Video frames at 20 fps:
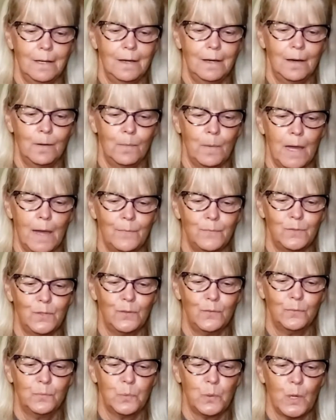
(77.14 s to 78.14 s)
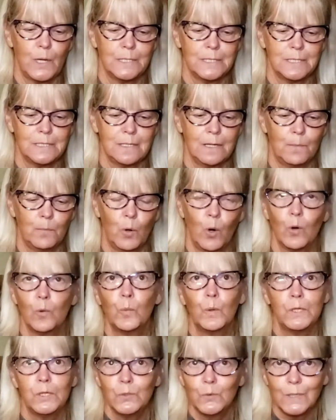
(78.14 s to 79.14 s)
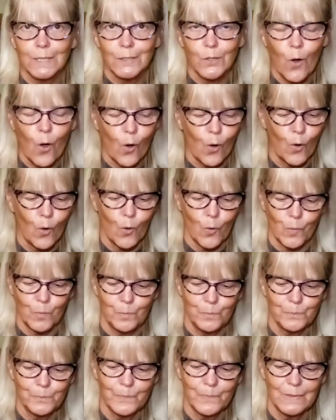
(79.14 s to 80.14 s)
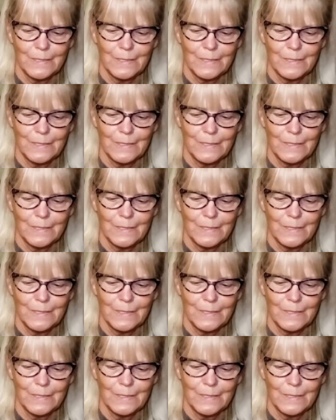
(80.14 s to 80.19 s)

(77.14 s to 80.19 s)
um, after you've pressed them or when you get home.